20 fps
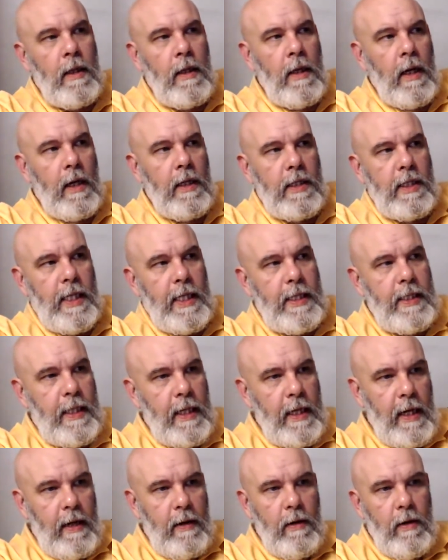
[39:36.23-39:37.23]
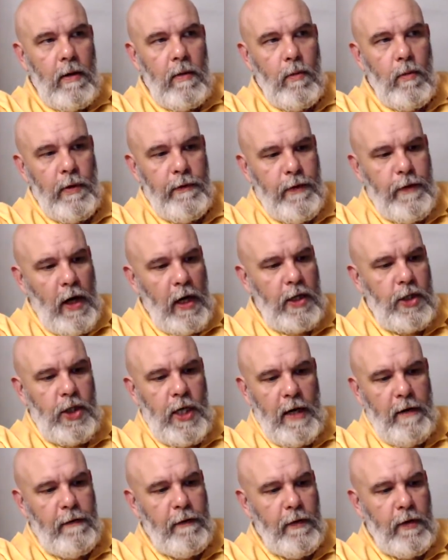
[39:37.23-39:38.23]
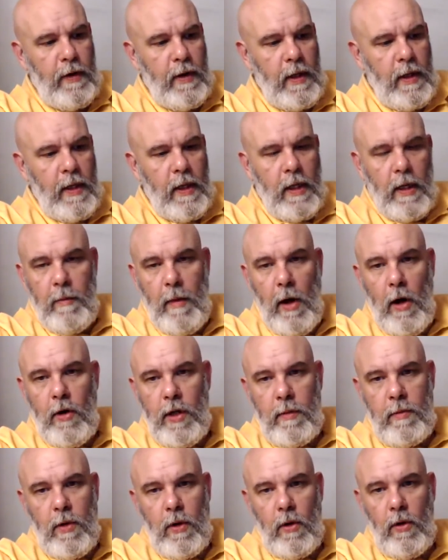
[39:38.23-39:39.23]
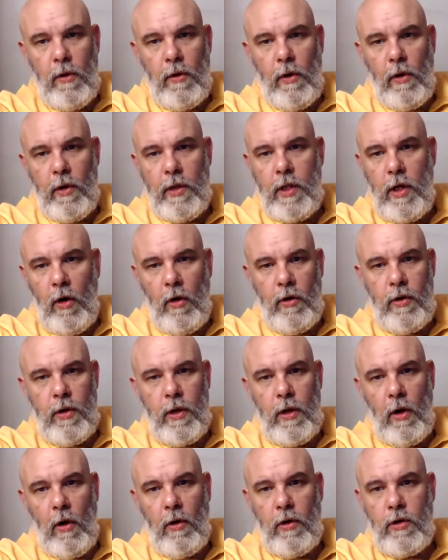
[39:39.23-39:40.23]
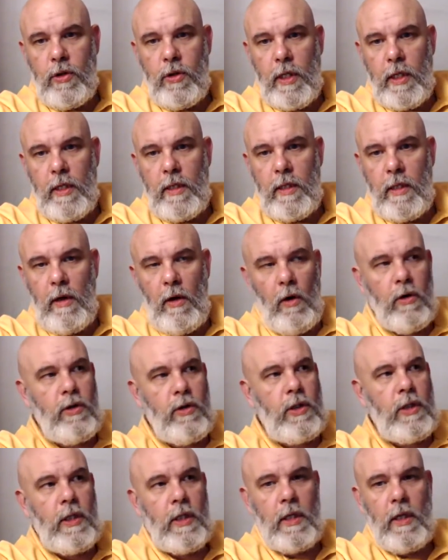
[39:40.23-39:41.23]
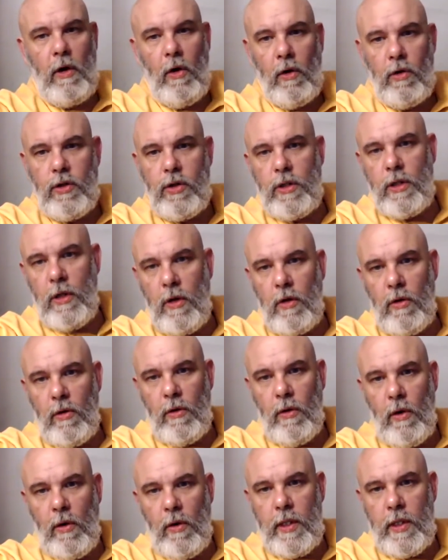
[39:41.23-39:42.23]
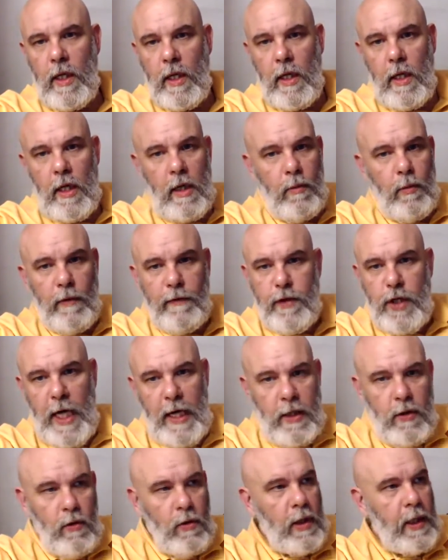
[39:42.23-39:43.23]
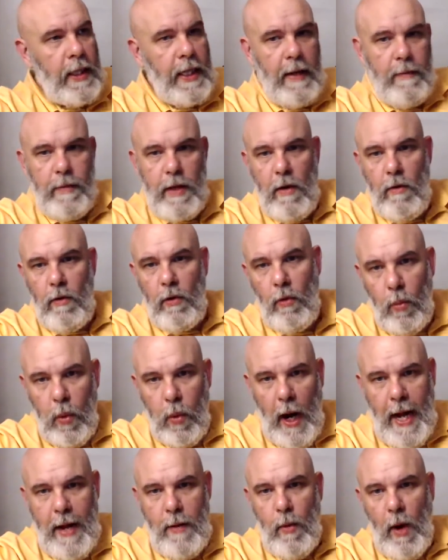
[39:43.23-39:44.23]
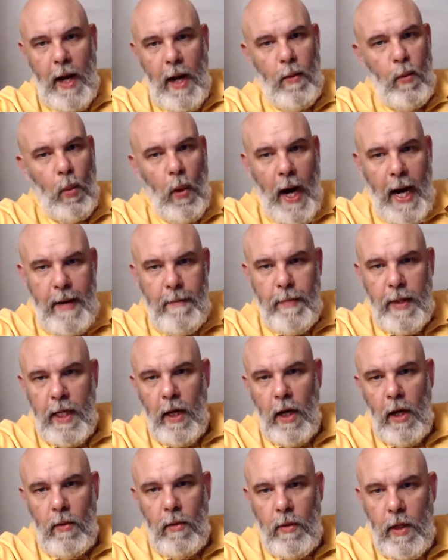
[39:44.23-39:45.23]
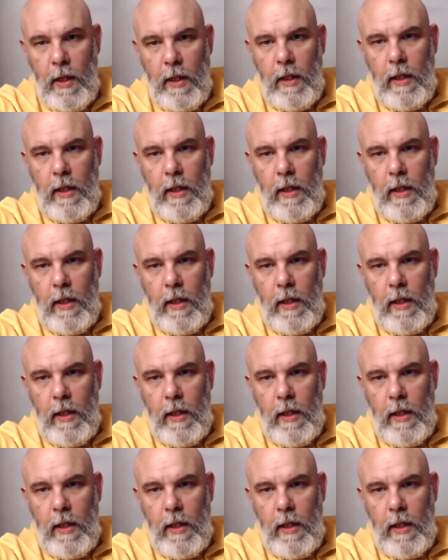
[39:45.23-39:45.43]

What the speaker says: And I says, we've got to check for ammonium chloride, hydrogen chloride. We've checked all of them. They're all way, way, way below.